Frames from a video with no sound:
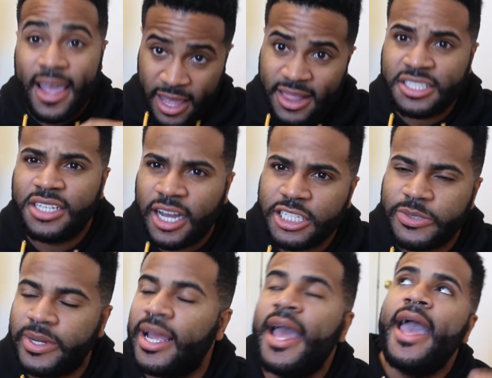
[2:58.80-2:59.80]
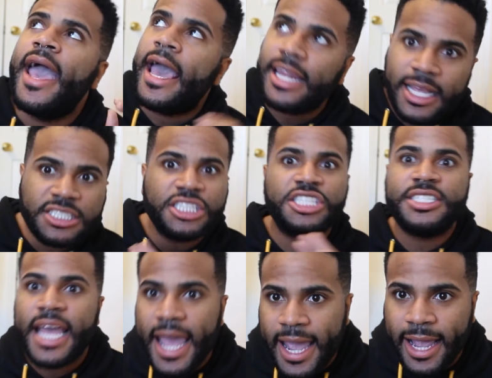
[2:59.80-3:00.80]
in this country. And let's
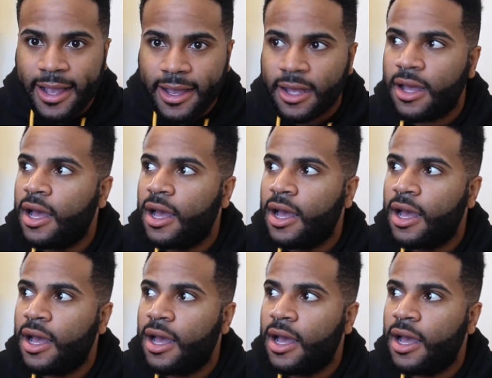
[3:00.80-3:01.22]
just take